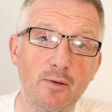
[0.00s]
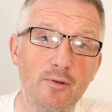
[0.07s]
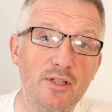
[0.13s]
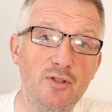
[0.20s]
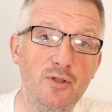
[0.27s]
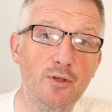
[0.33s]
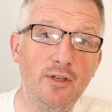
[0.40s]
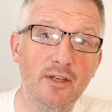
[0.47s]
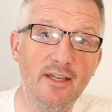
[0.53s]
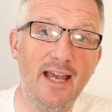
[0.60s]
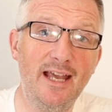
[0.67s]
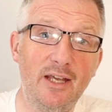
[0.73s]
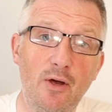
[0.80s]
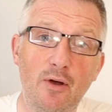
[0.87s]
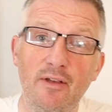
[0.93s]
honest, you can
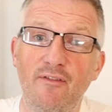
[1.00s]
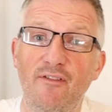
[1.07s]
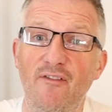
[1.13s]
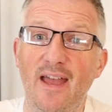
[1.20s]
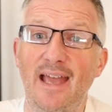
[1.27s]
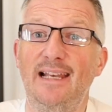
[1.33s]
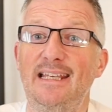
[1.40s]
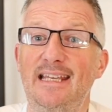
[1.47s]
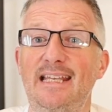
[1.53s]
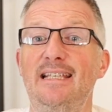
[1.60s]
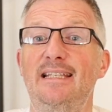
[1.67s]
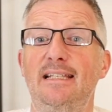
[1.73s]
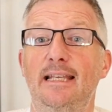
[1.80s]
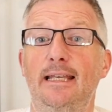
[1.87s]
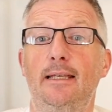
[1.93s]
get going fairly
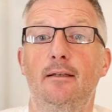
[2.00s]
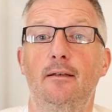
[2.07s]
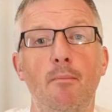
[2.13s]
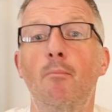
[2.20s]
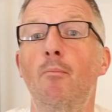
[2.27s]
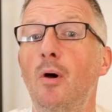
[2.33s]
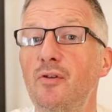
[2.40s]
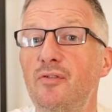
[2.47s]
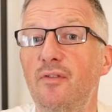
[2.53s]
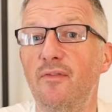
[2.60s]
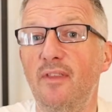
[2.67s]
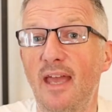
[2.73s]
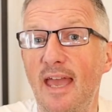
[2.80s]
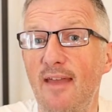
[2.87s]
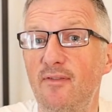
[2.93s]
easily. Most of
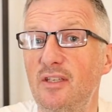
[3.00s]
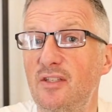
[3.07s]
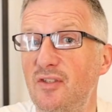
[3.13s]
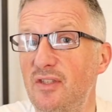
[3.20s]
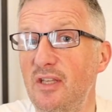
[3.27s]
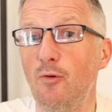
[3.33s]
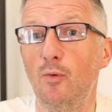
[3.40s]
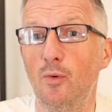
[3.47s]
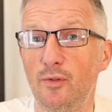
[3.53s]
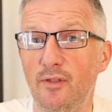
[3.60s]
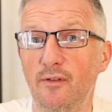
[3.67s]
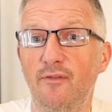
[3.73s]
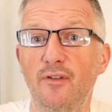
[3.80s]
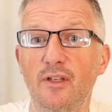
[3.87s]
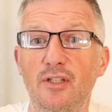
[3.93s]
the heavy
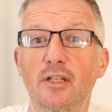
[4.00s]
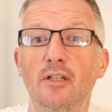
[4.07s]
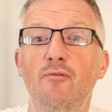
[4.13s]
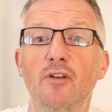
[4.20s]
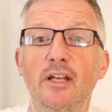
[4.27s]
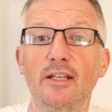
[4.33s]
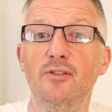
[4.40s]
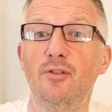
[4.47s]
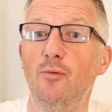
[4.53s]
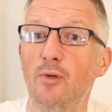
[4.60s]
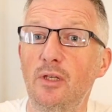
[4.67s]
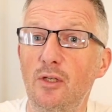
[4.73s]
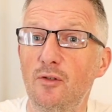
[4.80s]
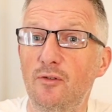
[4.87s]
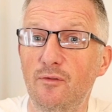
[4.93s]
stillwater fishing rigs that
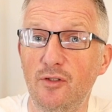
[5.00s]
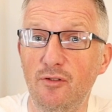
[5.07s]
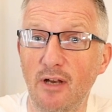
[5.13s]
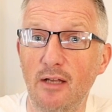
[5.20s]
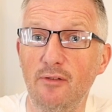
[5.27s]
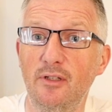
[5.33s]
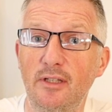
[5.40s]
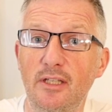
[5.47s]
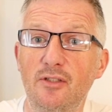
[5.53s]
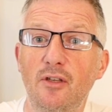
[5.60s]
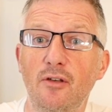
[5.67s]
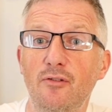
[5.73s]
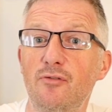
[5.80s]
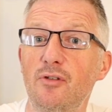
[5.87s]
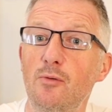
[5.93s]
we use for trout in this
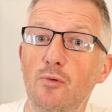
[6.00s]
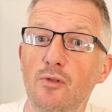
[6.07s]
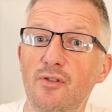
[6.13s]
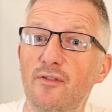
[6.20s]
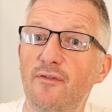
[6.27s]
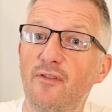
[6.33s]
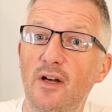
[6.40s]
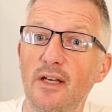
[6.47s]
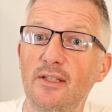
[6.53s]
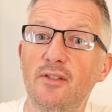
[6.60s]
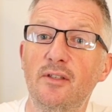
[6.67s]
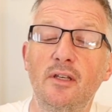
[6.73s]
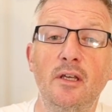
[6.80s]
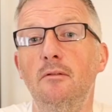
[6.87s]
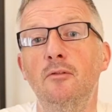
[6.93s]
country will
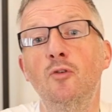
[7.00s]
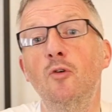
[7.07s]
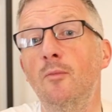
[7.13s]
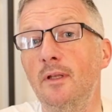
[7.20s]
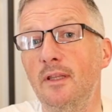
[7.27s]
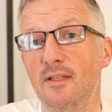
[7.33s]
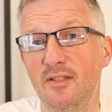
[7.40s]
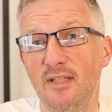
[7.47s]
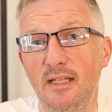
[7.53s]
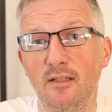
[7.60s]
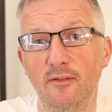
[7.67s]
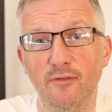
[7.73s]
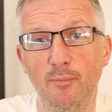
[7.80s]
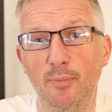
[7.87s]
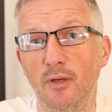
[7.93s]
suffice. Normally the
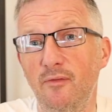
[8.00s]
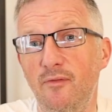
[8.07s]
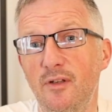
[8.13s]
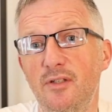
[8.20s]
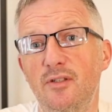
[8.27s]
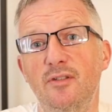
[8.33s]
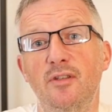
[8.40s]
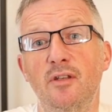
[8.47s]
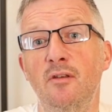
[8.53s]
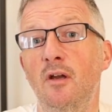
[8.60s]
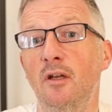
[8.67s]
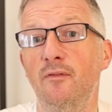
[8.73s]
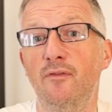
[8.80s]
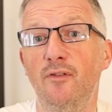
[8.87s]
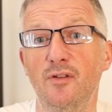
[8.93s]
setup for bonefish is a
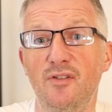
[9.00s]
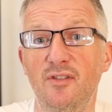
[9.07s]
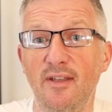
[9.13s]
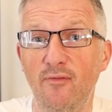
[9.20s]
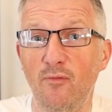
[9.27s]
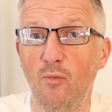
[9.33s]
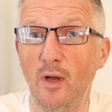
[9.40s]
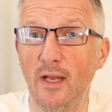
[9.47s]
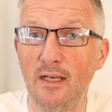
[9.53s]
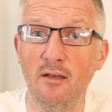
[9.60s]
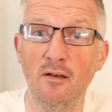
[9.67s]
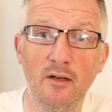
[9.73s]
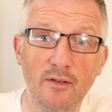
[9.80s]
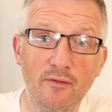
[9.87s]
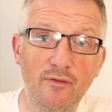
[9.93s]
9-foot 7-weight,
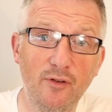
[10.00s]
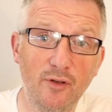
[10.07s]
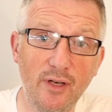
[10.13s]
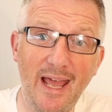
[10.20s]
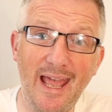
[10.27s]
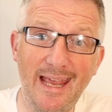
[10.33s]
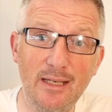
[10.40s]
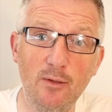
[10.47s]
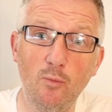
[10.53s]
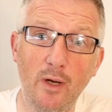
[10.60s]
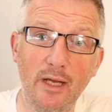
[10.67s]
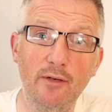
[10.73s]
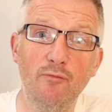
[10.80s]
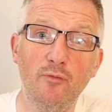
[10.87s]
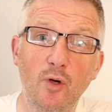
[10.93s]
9-foot
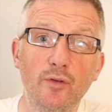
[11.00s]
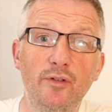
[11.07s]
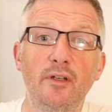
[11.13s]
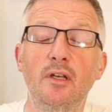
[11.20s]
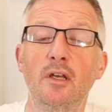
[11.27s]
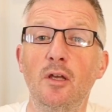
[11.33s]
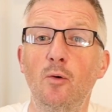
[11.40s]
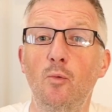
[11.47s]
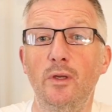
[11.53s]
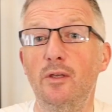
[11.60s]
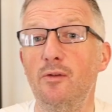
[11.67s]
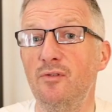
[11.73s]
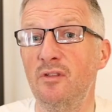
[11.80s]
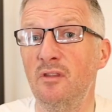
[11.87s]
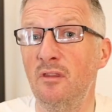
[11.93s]
8-weight rod. We
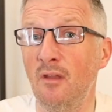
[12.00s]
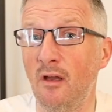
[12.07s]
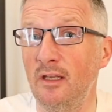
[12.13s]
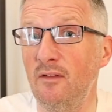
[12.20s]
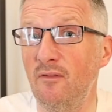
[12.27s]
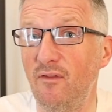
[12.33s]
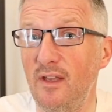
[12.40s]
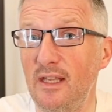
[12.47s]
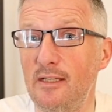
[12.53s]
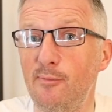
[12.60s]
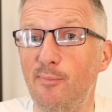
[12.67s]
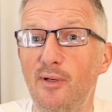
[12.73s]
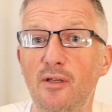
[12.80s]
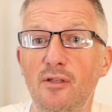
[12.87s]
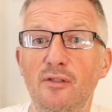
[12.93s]
use 9 feet
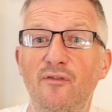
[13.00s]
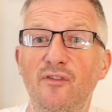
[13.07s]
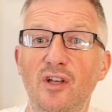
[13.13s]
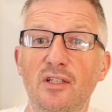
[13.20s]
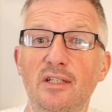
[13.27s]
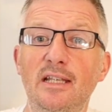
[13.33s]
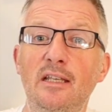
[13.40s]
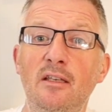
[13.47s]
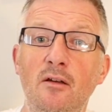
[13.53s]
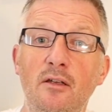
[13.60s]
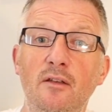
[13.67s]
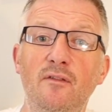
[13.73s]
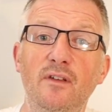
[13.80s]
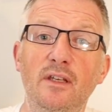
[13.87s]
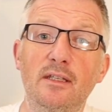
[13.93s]
because firstly
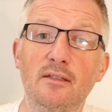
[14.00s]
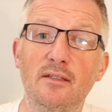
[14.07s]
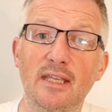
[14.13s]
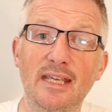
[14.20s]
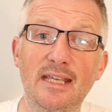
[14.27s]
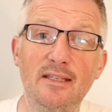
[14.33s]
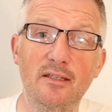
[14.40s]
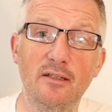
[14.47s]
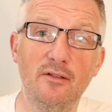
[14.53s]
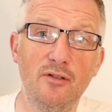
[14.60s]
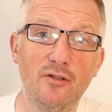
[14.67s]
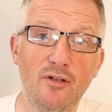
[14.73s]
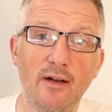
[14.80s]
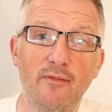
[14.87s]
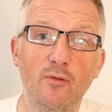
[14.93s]
9 feet is easier to
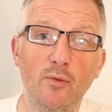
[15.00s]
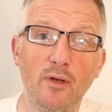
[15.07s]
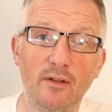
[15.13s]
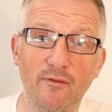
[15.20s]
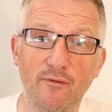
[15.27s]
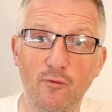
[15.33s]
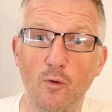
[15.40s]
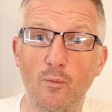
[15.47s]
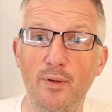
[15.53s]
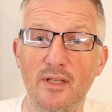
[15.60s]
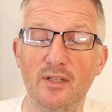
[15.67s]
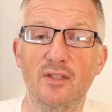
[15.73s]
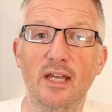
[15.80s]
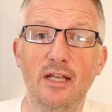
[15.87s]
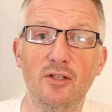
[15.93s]
travel with,
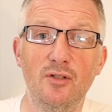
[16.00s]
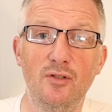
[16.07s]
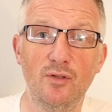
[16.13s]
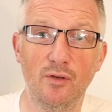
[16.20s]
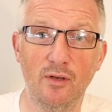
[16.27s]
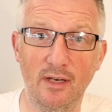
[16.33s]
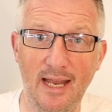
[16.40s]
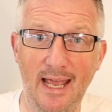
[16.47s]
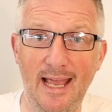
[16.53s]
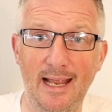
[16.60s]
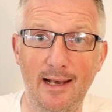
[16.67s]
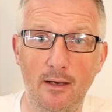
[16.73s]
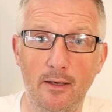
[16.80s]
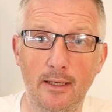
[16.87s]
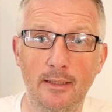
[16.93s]
4-piece sections on an
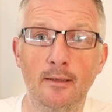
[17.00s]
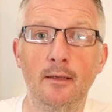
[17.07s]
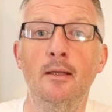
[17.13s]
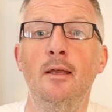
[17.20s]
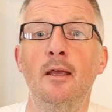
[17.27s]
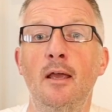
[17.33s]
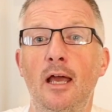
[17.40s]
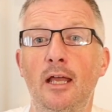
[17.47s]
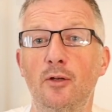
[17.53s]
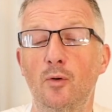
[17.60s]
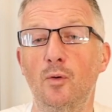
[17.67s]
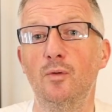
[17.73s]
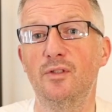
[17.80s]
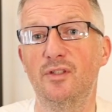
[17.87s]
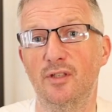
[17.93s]
airline, and
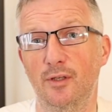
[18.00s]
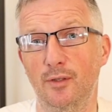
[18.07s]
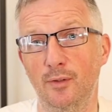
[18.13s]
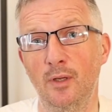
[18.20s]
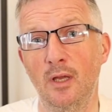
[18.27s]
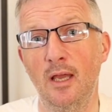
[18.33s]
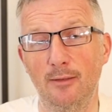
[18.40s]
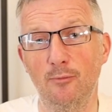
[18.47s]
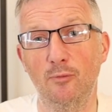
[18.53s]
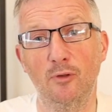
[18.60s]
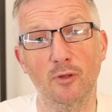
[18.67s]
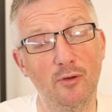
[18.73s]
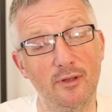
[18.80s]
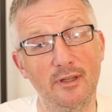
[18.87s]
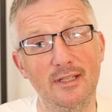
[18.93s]
also a
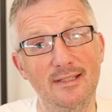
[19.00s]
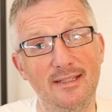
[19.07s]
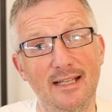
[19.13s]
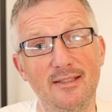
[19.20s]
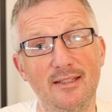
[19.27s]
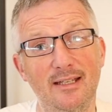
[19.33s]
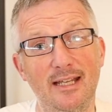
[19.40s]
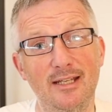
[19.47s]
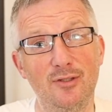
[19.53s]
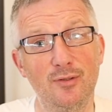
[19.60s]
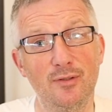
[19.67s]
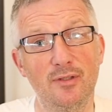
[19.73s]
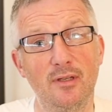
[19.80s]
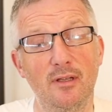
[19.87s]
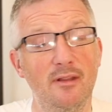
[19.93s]
lot of these
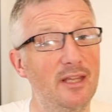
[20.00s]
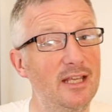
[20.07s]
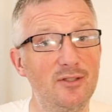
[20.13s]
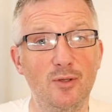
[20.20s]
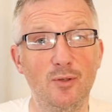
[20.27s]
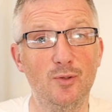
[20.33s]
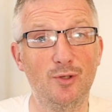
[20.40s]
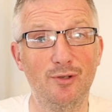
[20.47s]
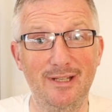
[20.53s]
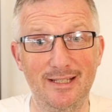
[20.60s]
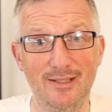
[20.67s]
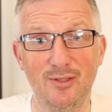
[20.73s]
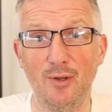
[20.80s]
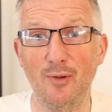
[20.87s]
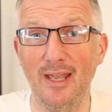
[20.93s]
destinations there's no
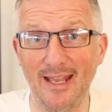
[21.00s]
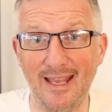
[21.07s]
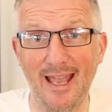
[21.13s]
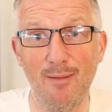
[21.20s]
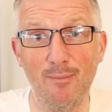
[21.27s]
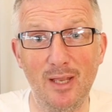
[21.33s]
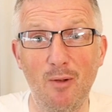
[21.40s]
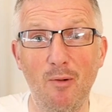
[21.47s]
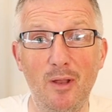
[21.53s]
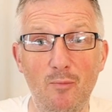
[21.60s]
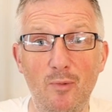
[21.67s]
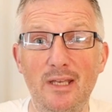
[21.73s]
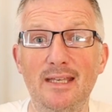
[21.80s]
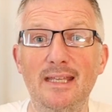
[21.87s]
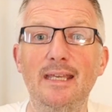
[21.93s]
trees, so it can be quite
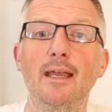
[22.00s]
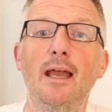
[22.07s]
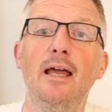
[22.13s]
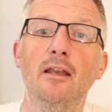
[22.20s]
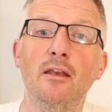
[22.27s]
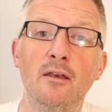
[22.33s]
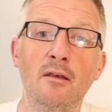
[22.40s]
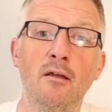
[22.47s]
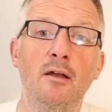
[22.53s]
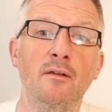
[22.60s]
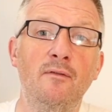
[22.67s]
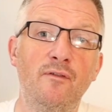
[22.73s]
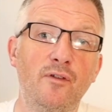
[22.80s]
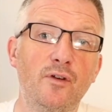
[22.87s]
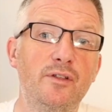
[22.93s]
windy, and a
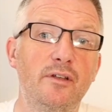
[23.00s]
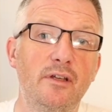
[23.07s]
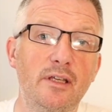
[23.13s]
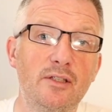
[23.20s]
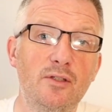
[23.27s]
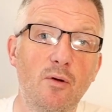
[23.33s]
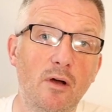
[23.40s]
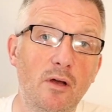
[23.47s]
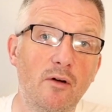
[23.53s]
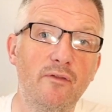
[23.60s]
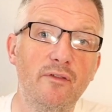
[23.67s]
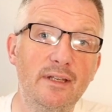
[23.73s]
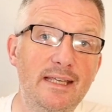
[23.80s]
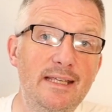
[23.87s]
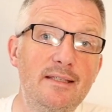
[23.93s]
9-footer is quite
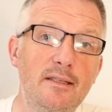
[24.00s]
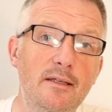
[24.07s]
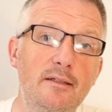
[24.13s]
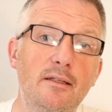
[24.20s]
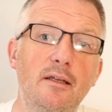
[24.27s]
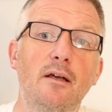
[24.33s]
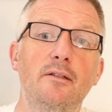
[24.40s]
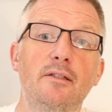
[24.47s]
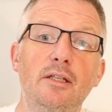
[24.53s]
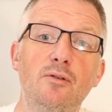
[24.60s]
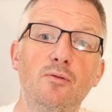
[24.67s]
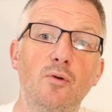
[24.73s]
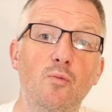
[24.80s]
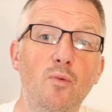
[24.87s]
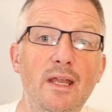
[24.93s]
often easier to cut
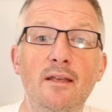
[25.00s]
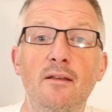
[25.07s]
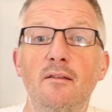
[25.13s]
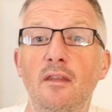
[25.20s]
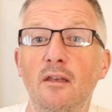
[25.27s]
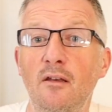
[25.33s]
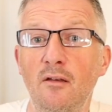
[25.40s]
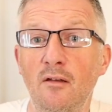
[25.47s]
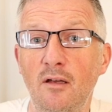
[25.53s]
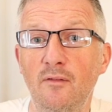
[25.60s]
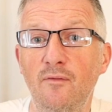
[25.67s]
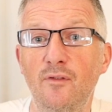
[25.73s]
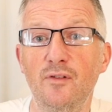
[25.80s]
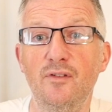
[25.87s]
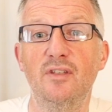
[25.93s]
into a wind than a
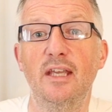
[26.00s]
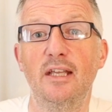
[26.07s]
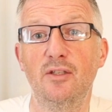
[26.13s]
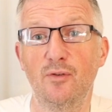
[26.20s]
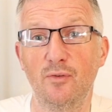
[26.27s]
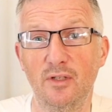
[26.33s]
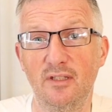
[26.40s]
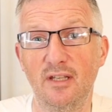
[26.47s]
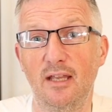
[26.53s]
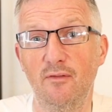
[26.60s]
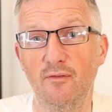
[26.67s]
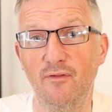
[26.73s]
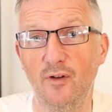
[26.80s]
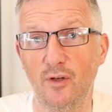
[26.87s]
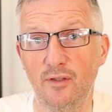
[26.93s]
9-foot 6 or a
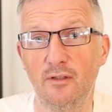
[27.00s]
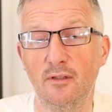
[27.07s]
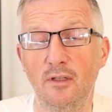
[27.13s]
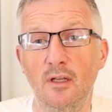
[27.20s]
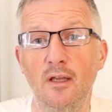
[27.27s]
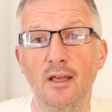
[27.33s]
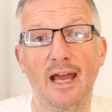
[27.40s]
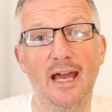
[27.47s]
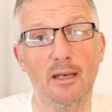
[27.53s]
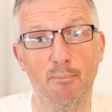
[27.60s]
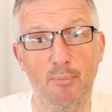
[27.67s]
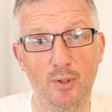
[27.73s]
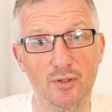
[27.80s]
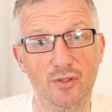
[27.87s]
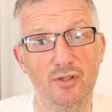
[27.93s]
10-foot. At a
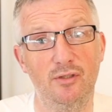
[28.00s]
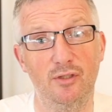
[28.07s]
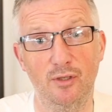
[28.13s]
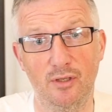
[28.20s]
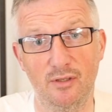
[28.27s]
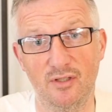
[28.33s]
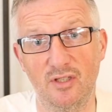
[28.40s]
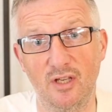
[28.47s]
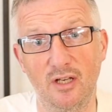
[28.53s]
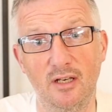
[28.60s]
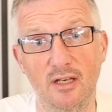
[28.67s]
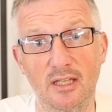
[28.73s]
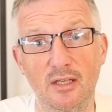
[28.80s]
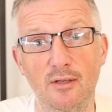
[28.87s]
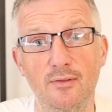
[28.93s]
push you can
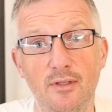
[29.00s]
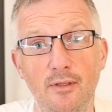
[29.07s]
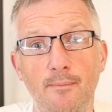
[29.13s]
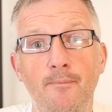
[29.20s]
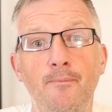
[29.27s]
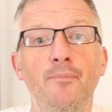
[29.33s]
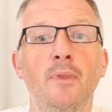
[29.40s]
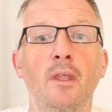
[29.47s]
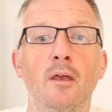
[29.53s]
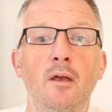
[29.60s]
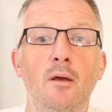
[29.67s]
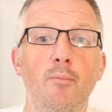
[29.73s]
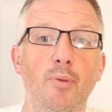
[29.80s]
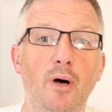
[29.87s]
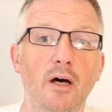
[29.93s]
certainly use them,
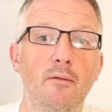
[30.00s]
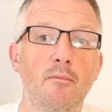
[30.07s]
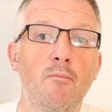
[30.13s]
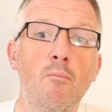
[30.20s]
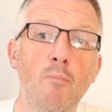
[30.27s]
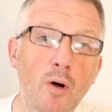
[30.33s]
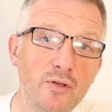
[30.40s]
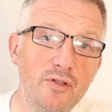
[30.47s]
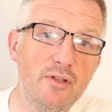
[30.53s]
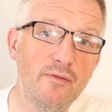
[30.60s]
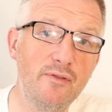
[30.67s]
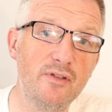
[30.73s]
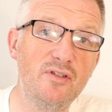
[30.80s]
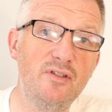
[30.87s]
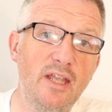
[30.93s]
but most
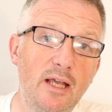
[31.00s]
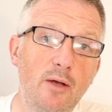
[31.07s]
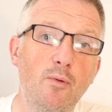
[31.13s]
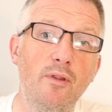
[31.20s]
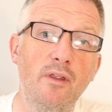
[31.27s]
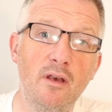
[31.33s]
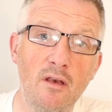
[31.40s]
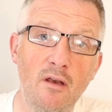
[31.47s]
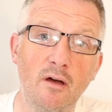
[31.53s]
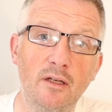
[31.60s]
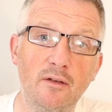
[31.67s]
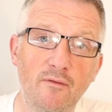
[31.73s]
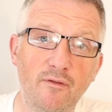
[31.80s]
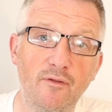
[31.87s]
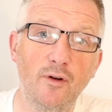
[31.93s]
of us stick with a
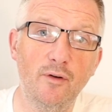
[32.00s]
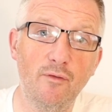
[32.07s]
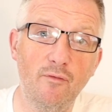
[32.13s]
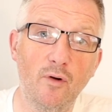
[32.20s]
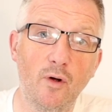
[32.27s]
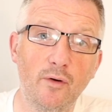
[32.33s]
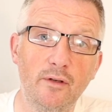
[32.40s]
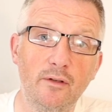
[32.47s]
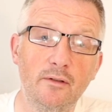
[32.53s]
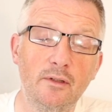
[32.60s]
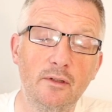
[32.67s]
9-foot rod.